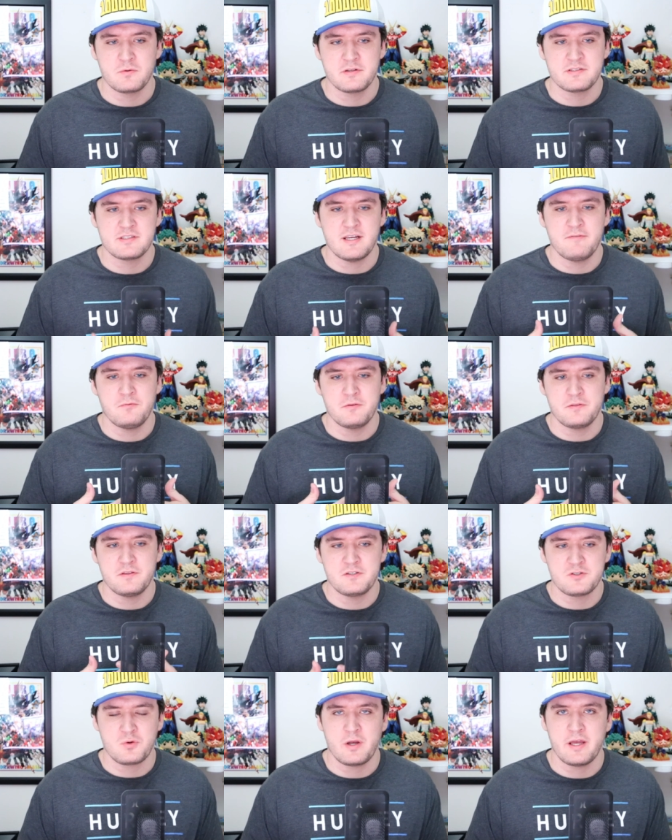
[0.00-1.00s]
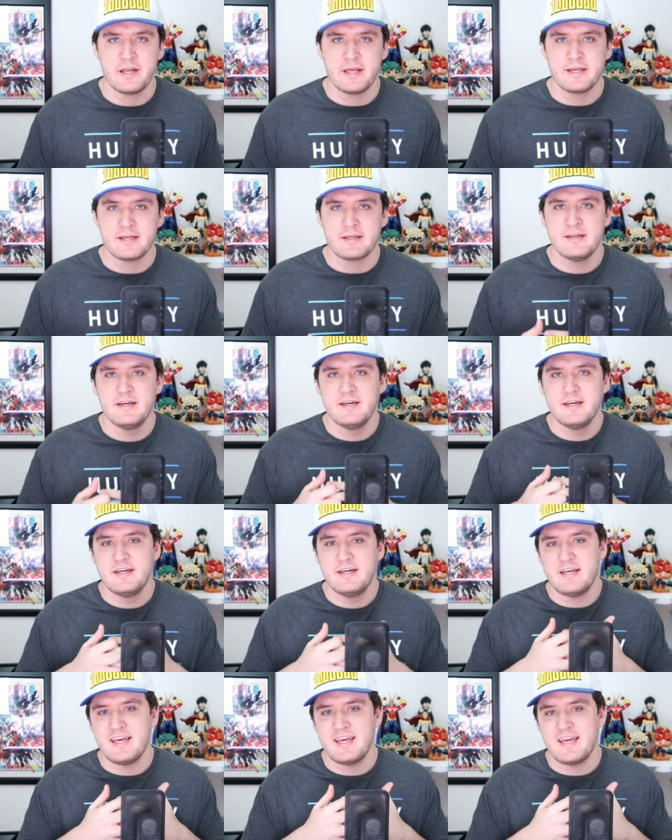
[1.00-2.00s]
stuff with the training
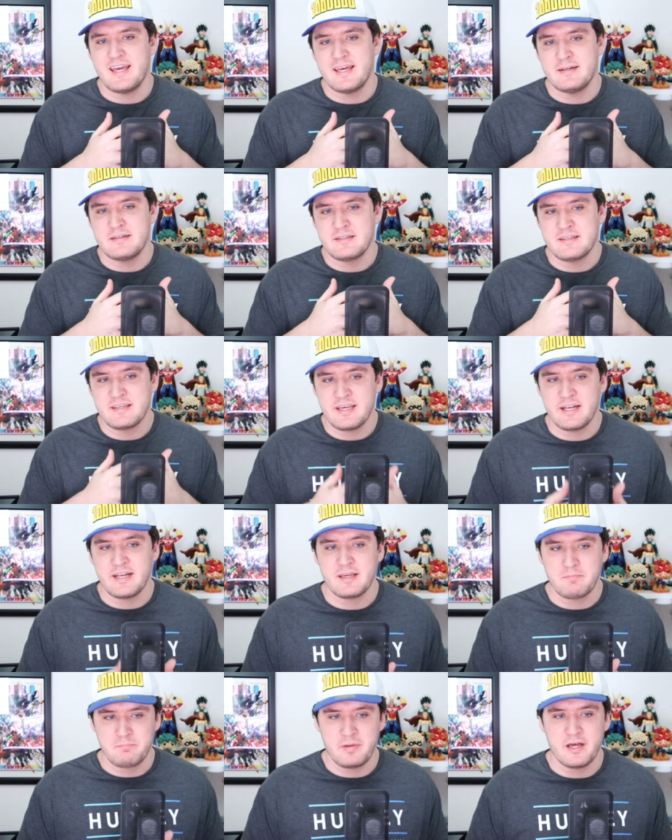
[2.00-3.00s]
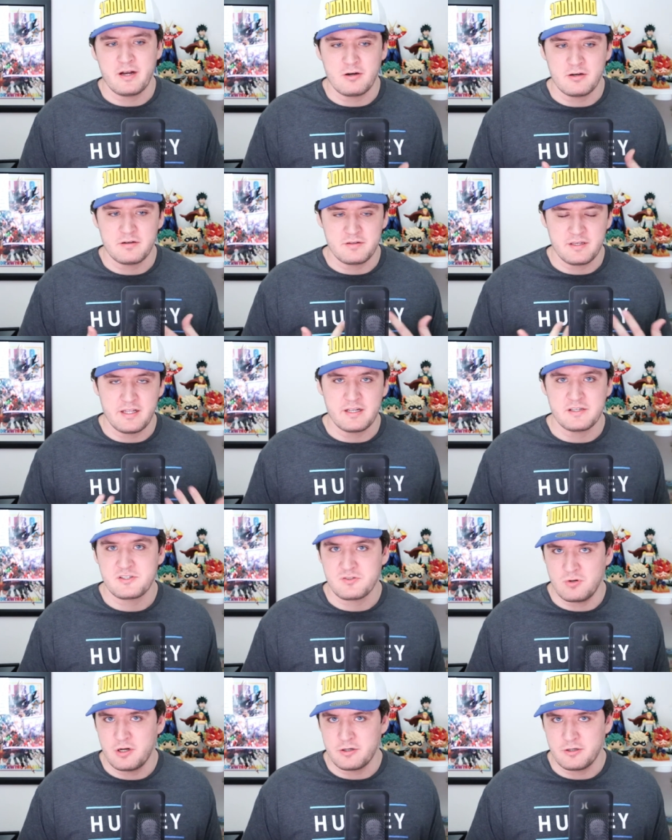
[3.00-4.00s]
and getting it better and getting
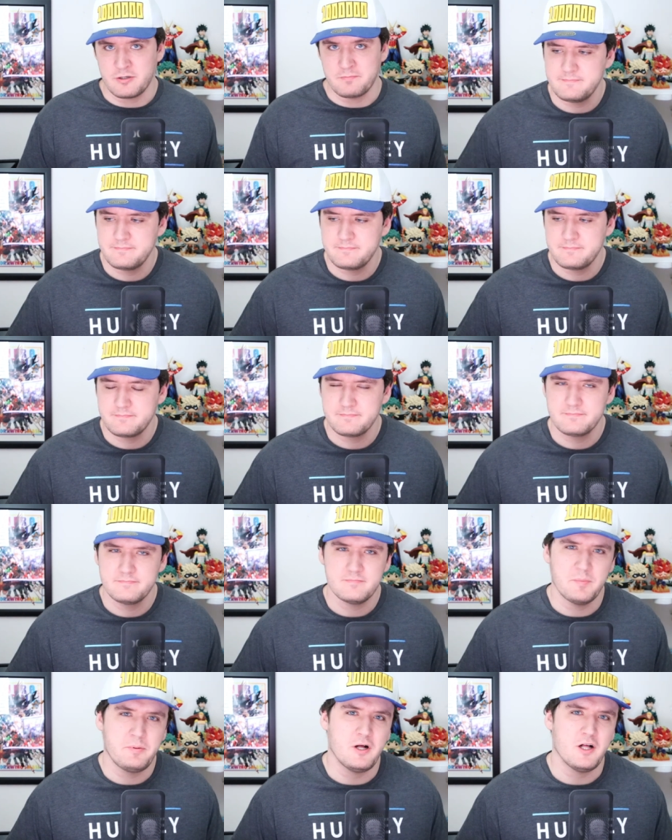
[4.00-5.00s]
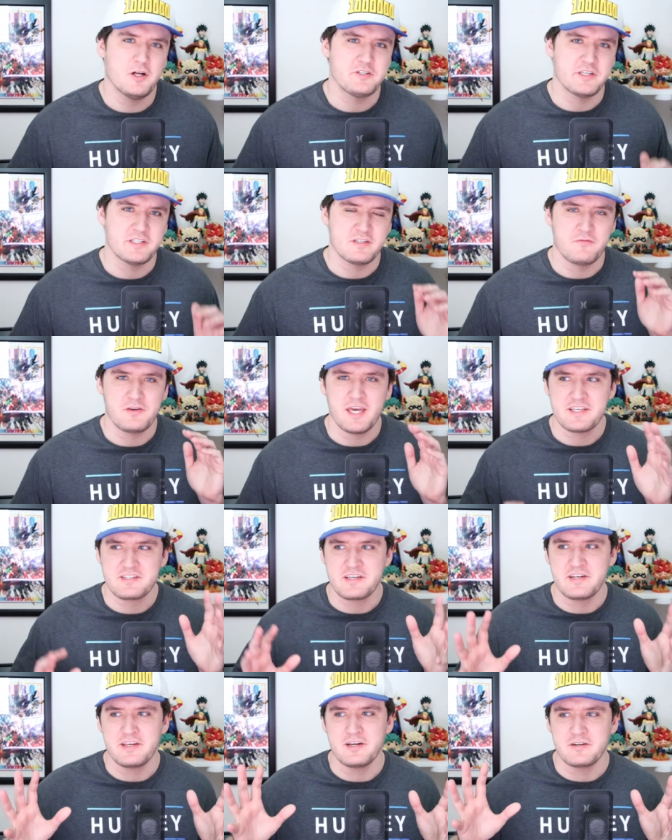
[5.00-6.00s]
stronger. Apologies if you guys
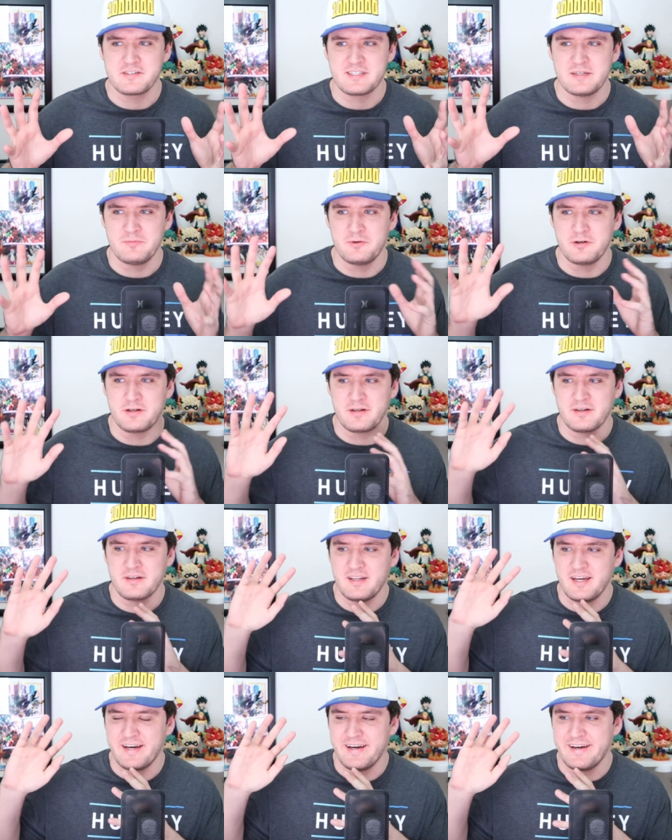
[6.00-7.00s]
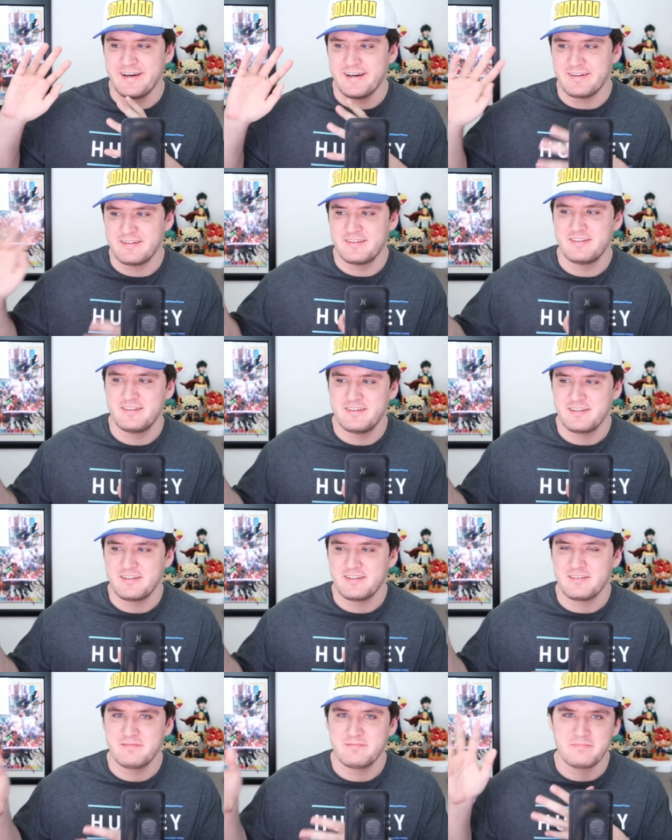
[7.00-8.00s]
can hear someone uh,
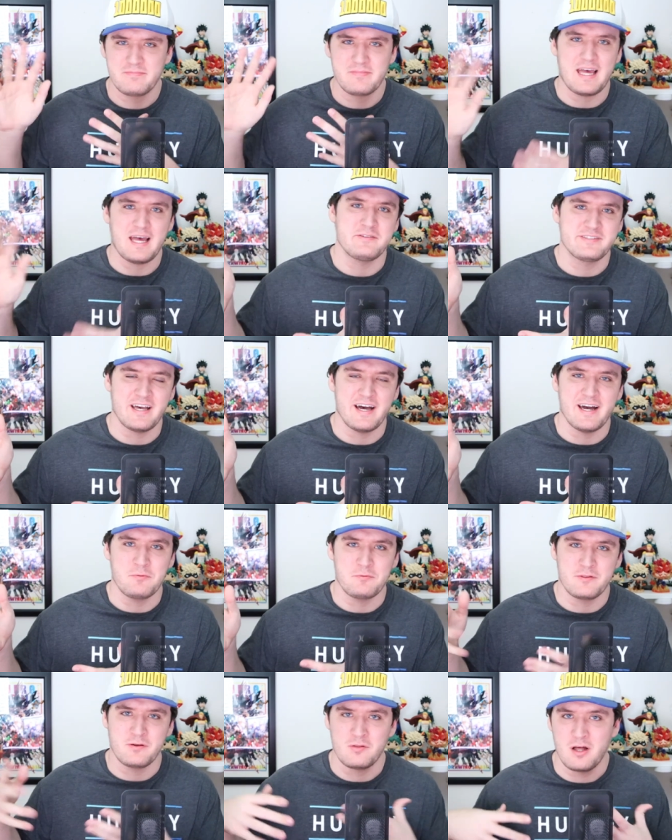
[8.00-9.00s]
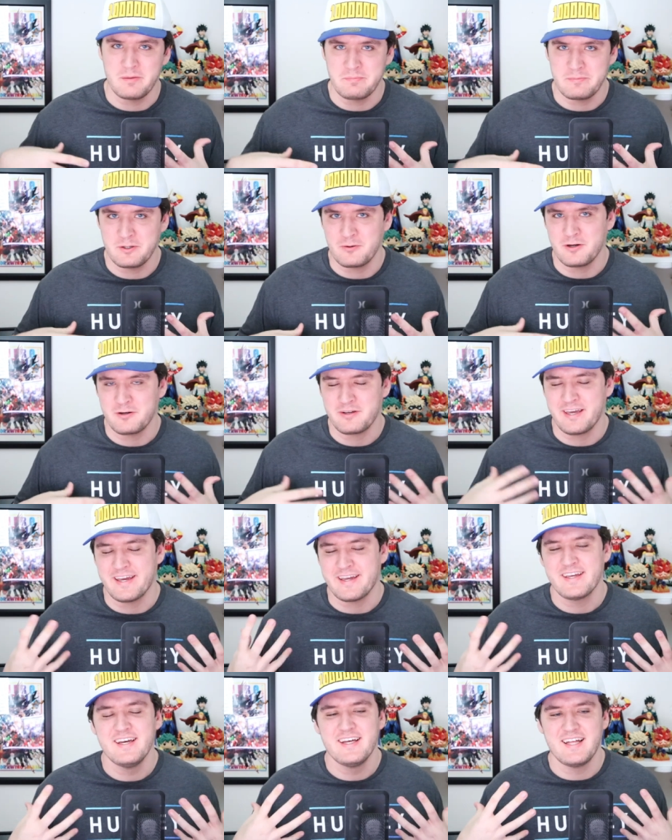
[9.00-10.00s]
outside with their lawnmower, okay?
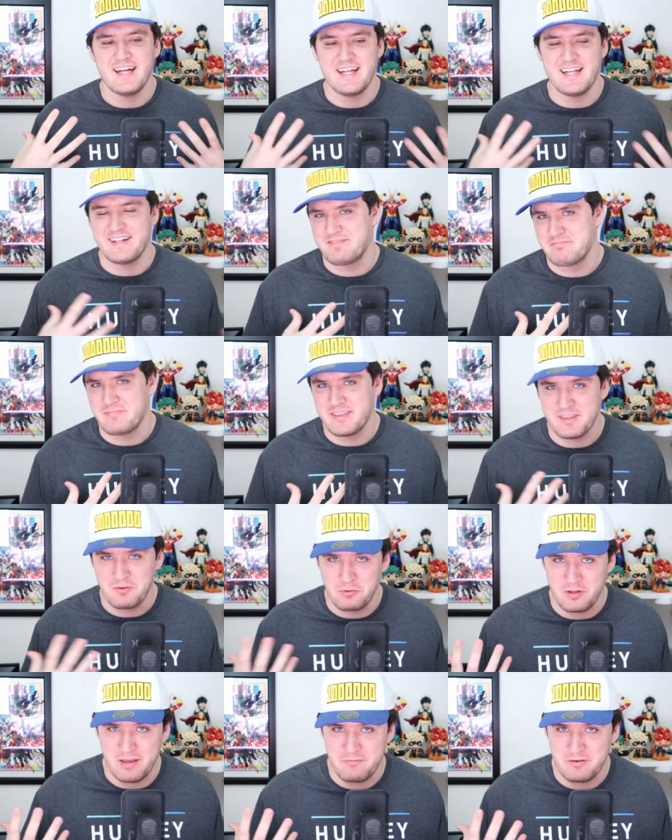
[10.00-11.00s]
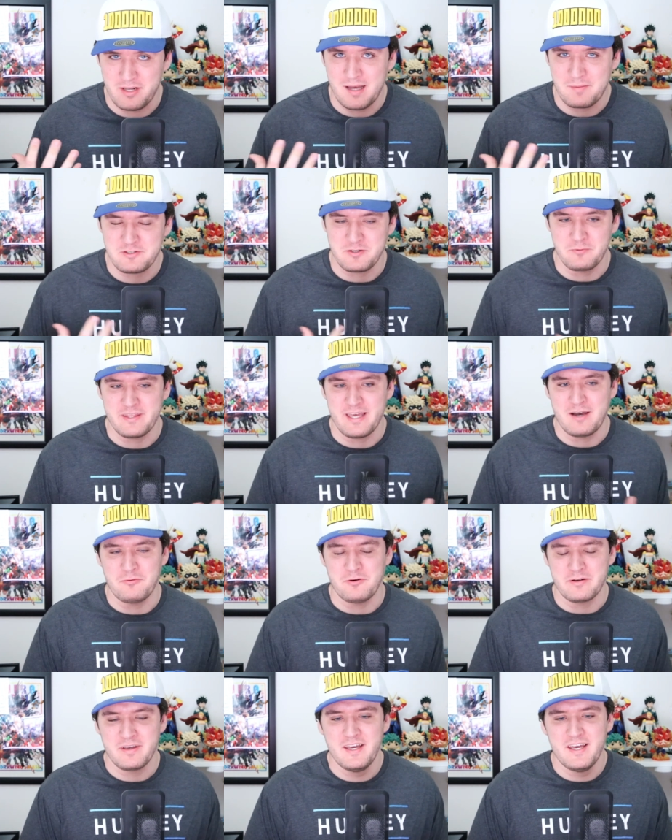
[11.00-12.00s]
I don't really have an option with that
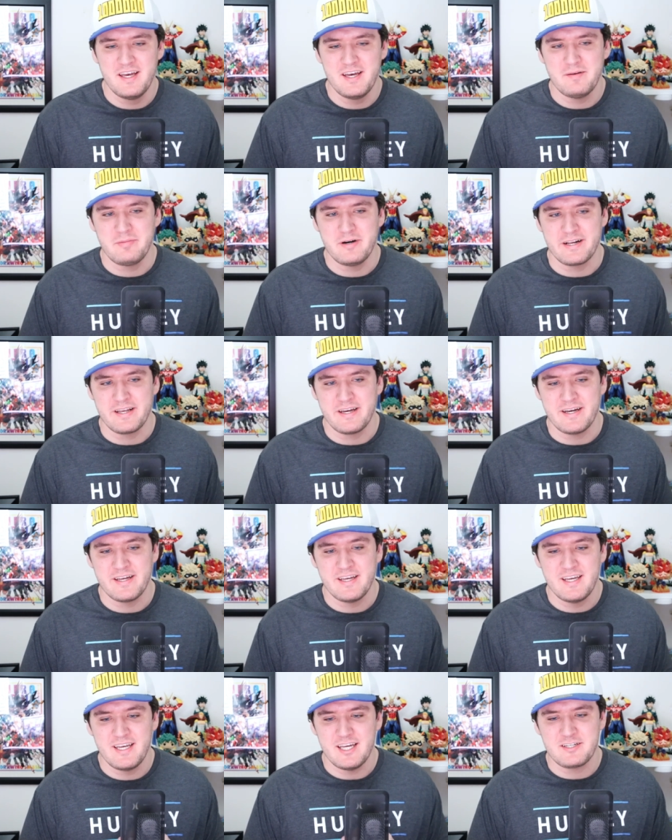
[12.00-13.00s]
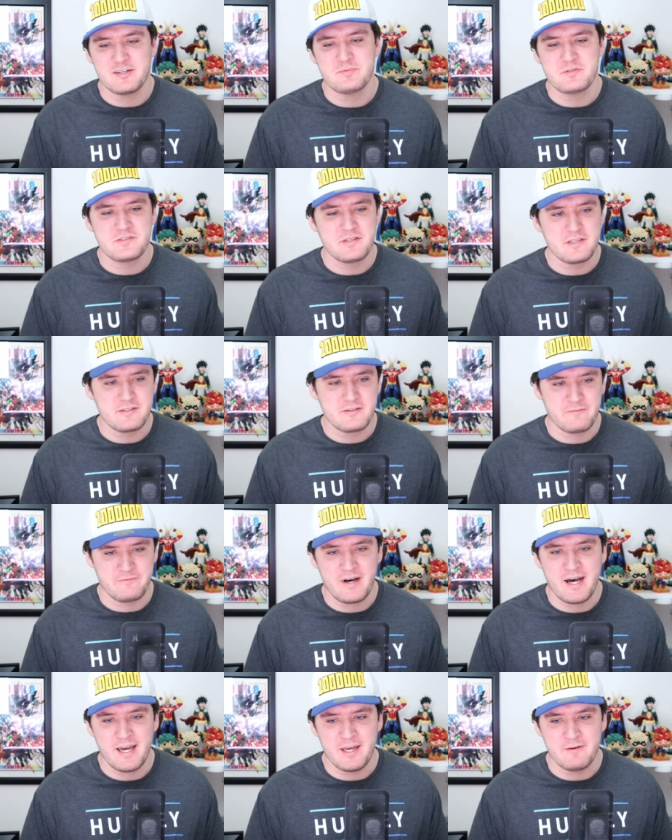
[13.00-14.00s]
one. But uh, in terms of season
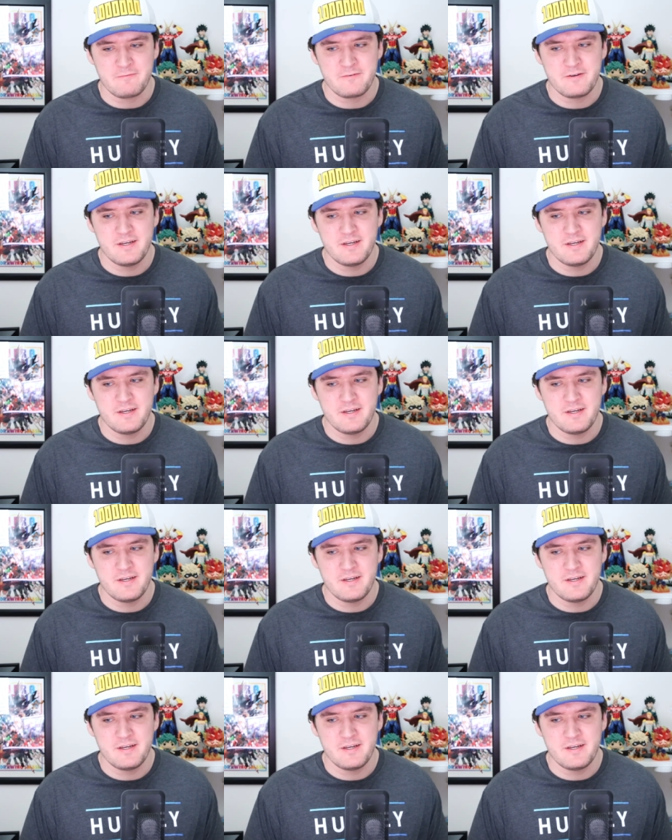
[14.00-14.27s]
five,